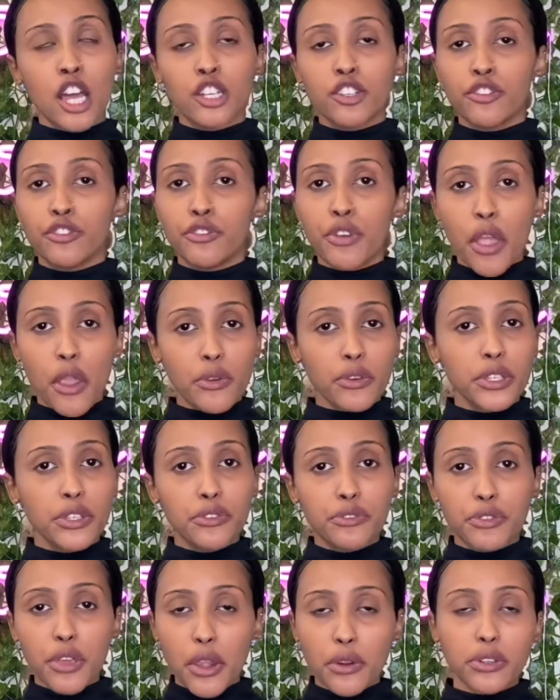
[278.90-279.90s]
very,
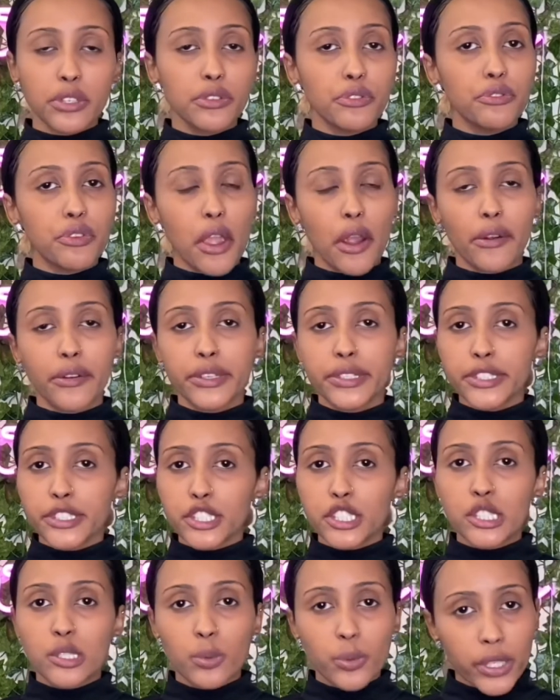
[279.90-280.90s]
very, very
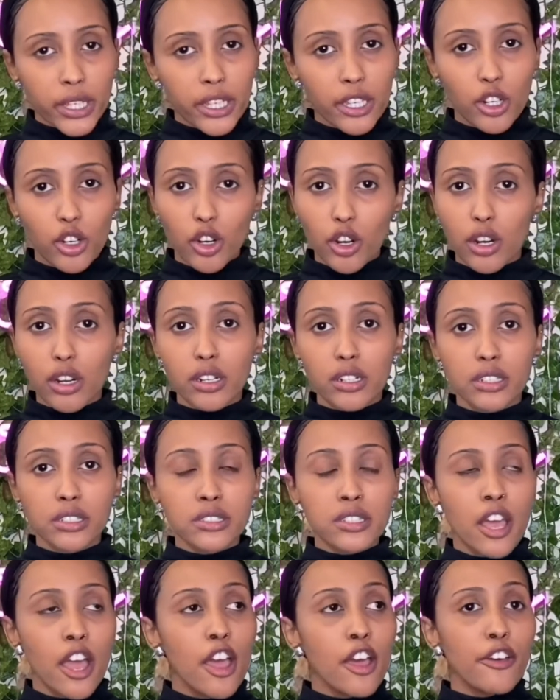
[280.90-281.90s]
sweet girls,
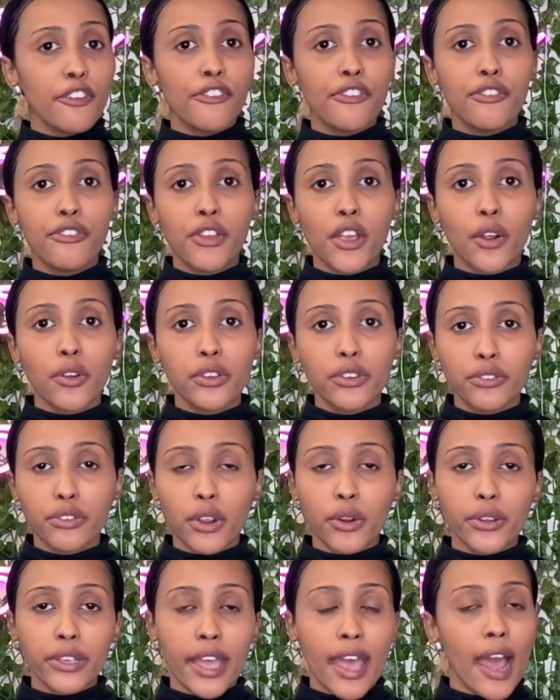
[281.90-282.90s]
very,
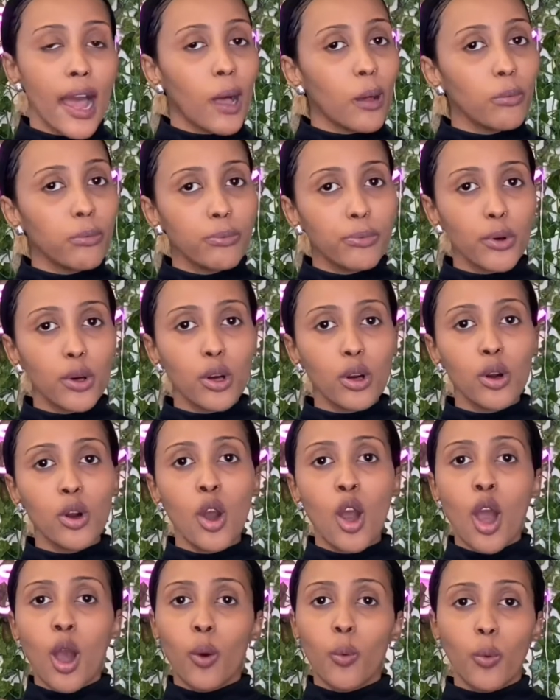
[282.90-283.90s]
very helpful.
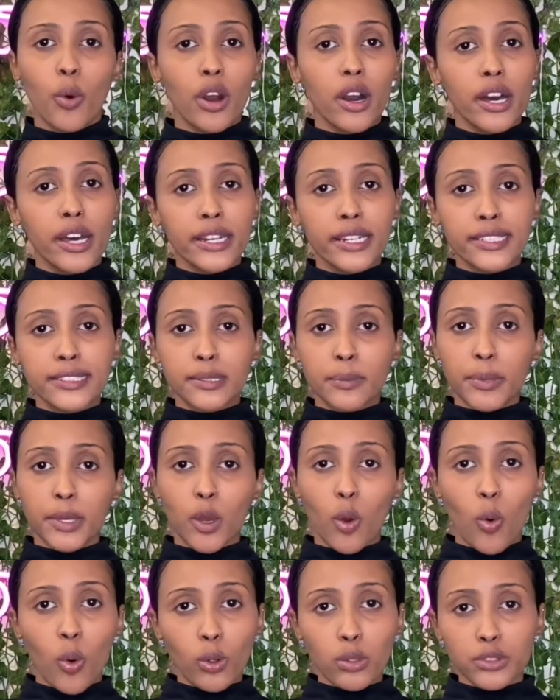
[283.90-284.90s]
One is a bit
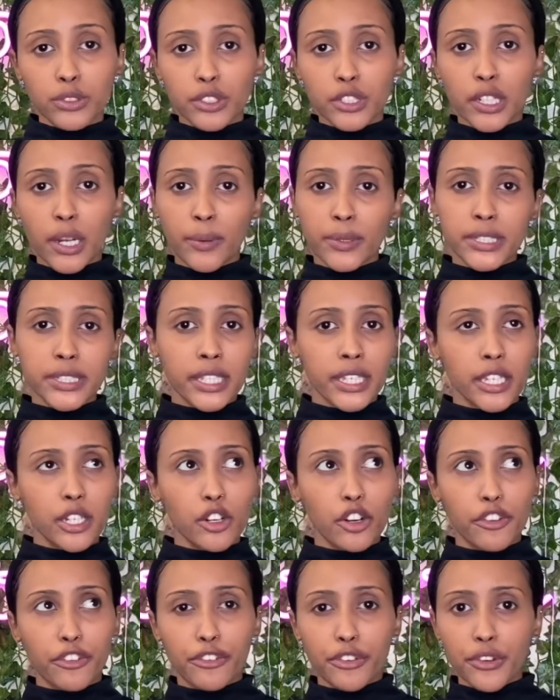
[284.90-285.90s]
older, I would say in her
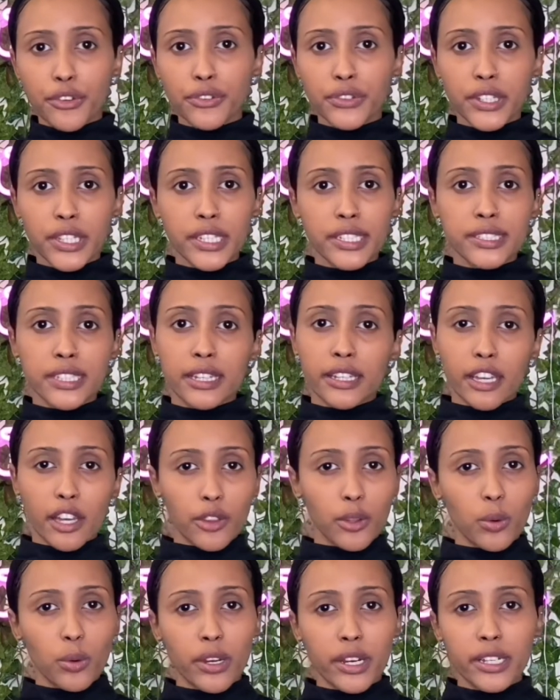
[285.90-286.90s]
50s, and the other
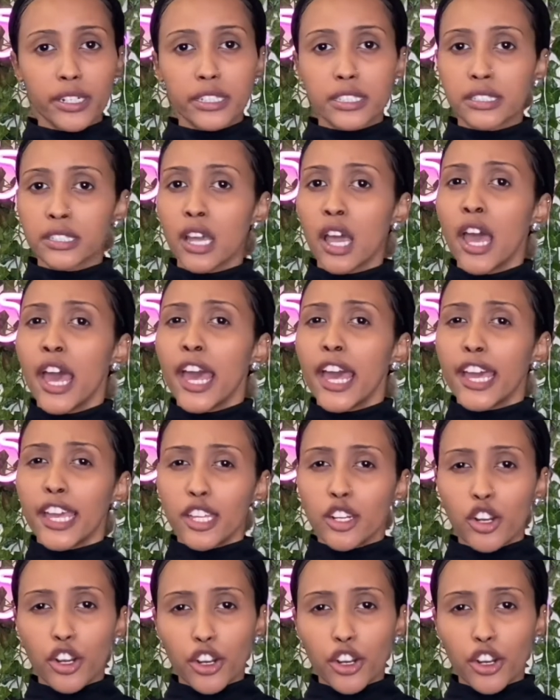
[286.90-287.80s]
one is in her